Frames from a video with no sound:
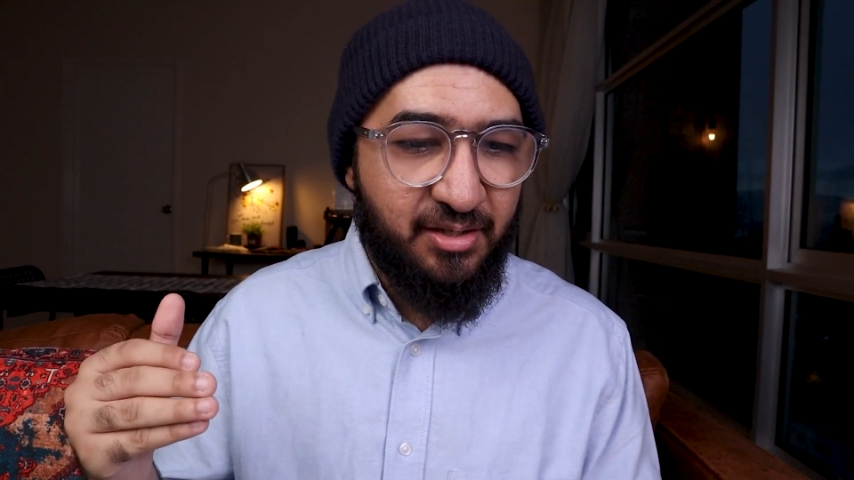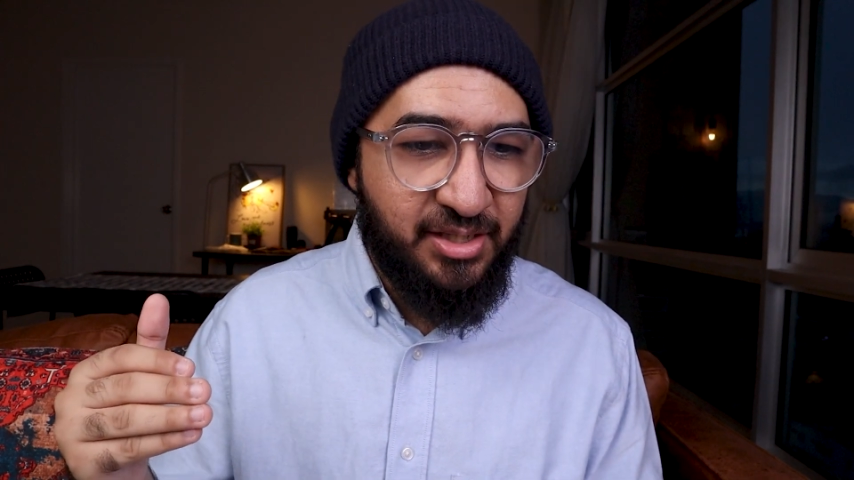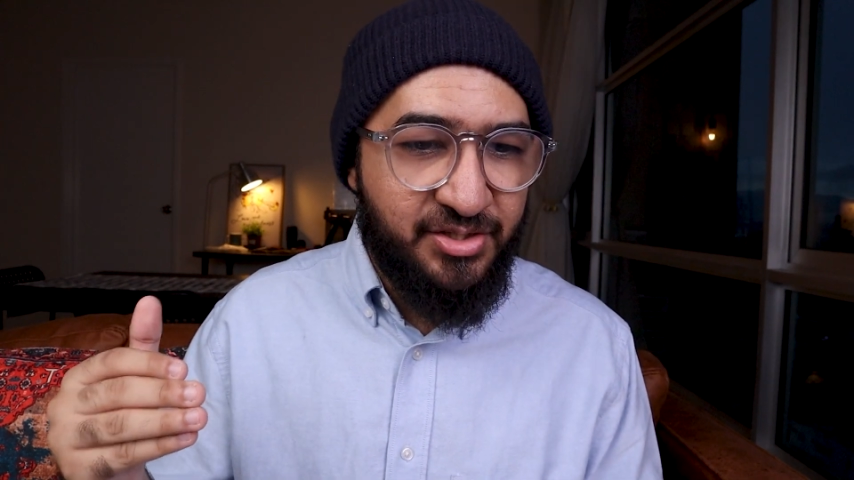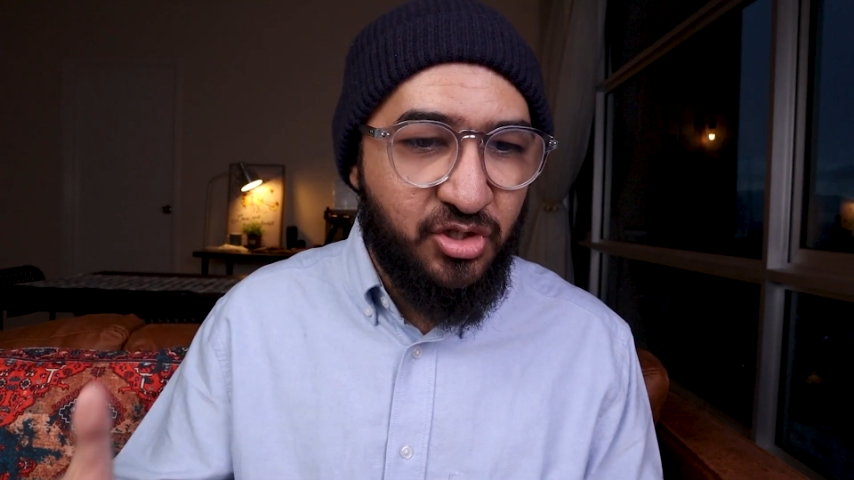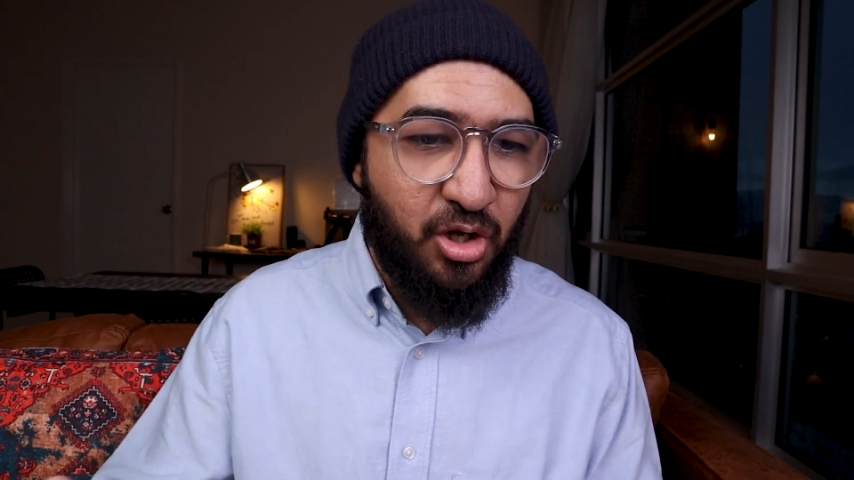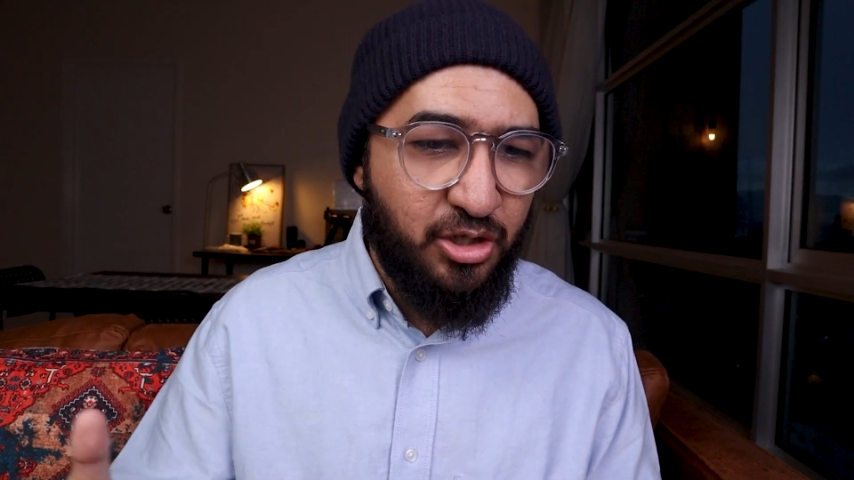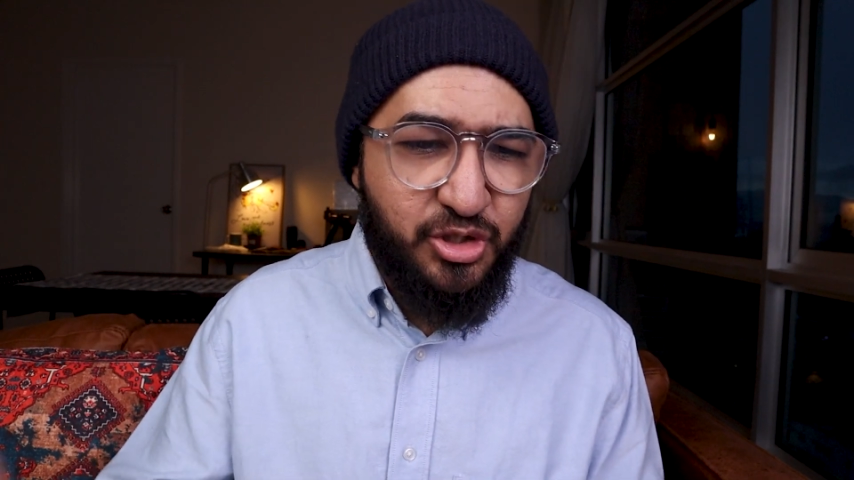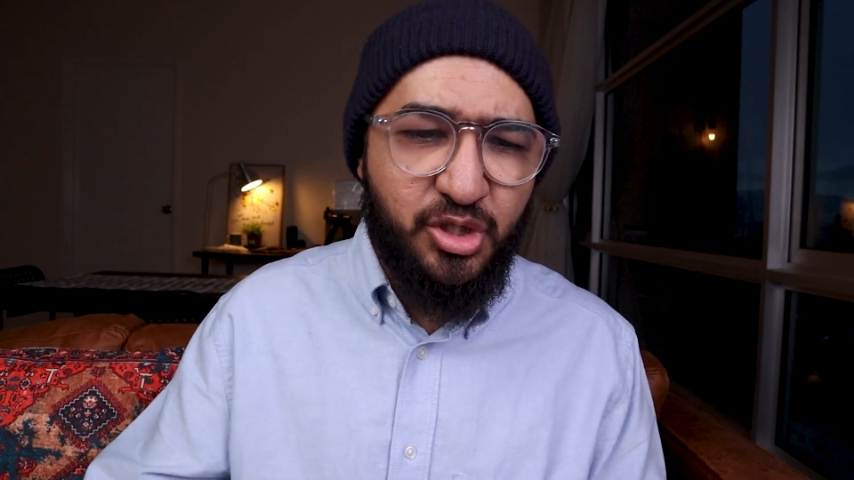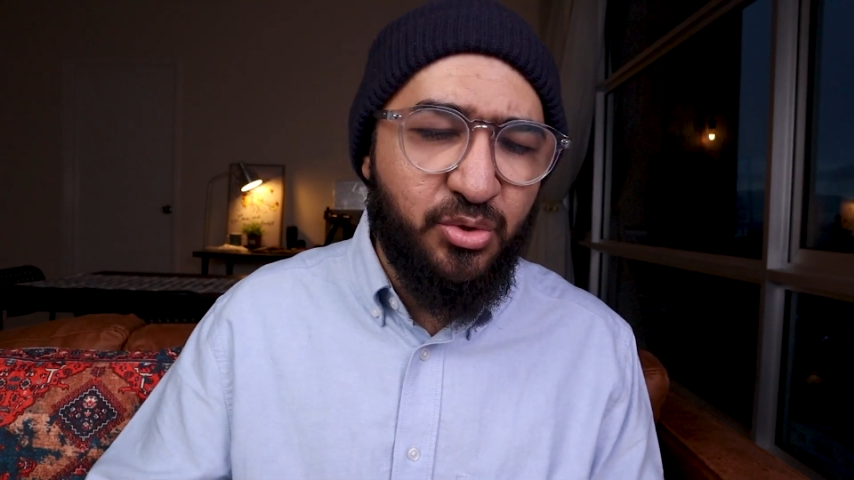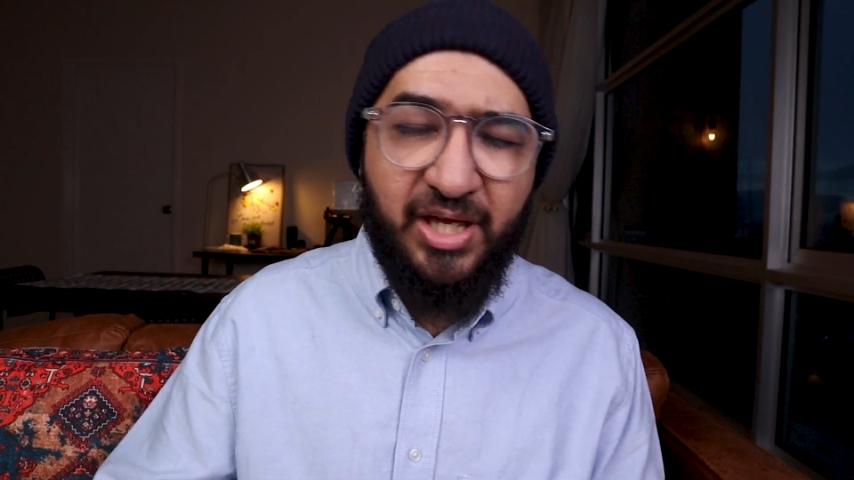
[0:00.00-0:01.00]
it's
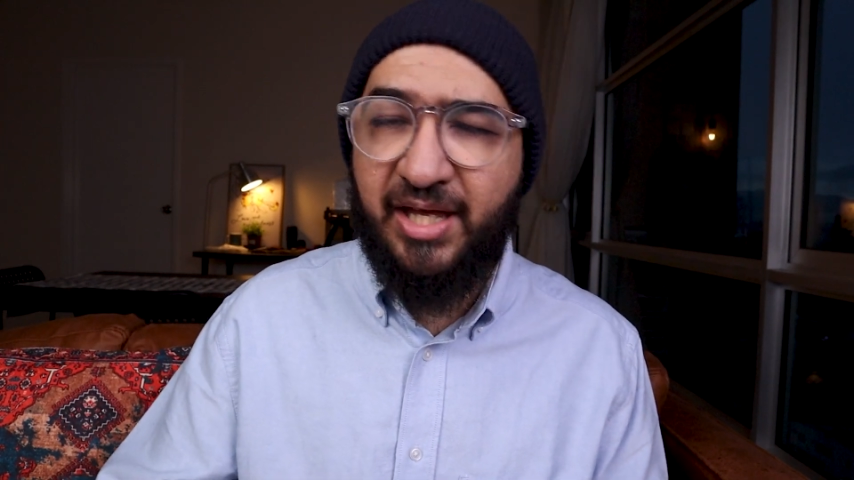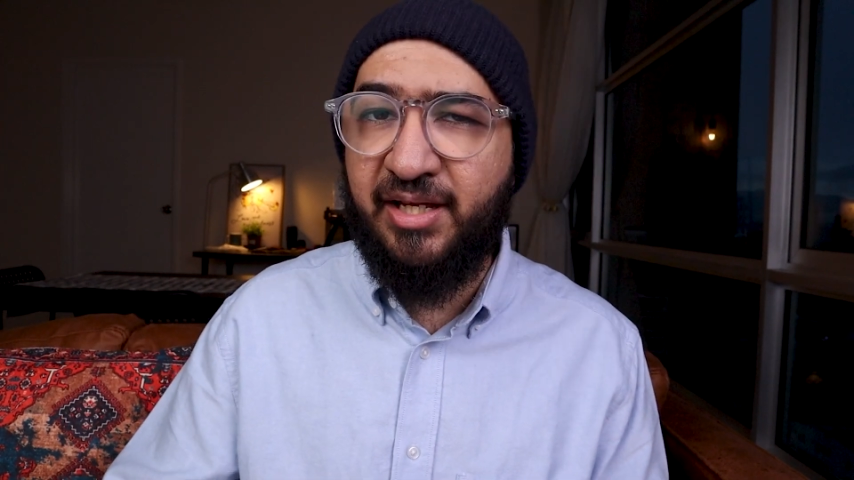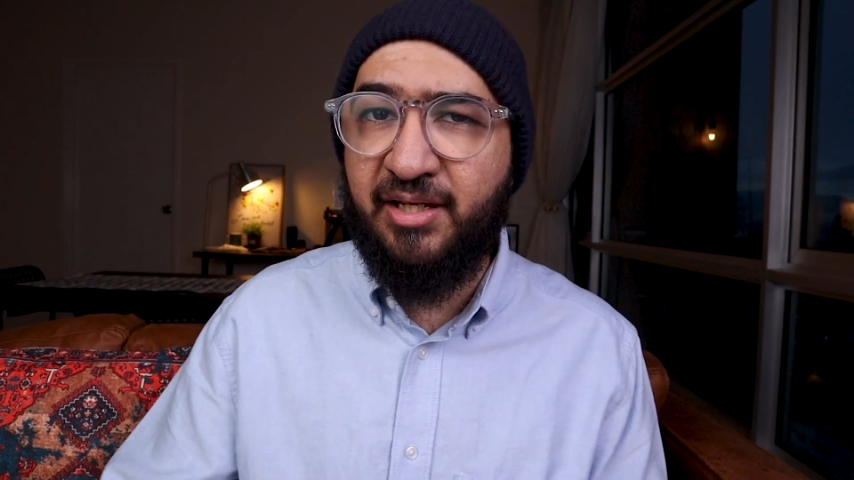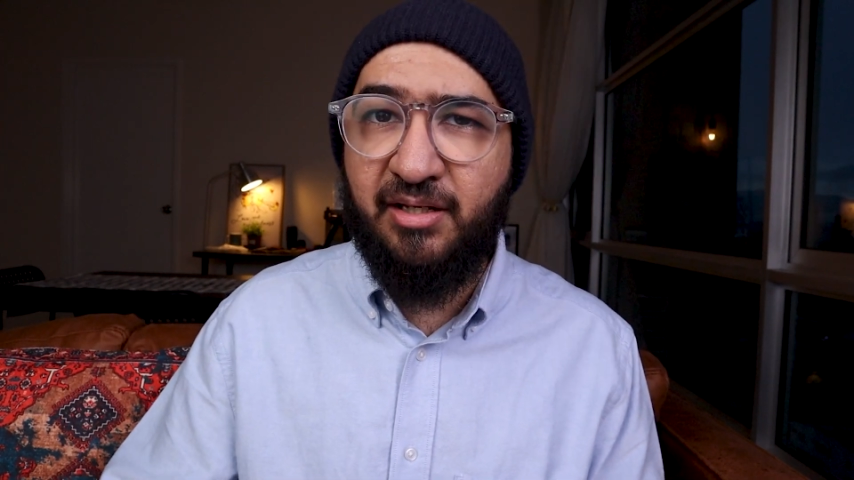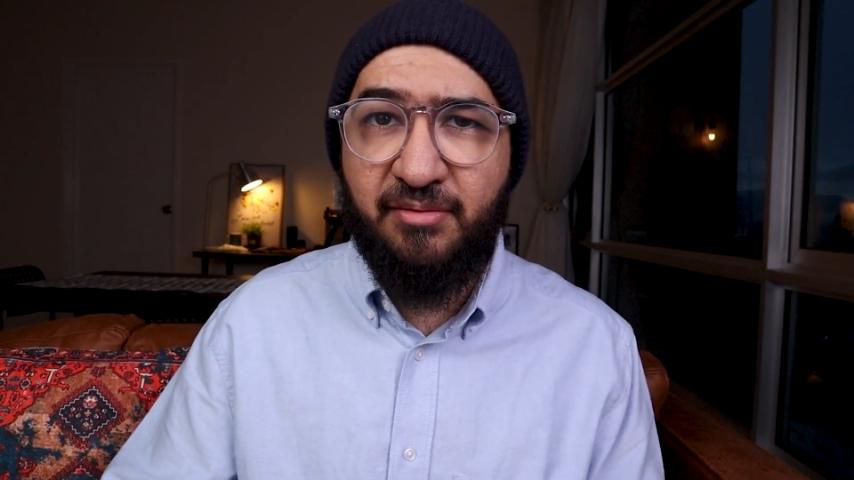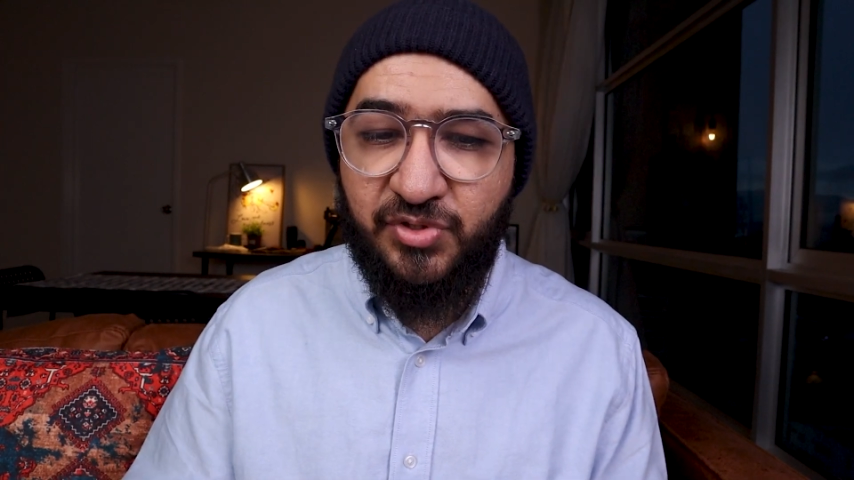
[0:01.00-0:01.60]
also getting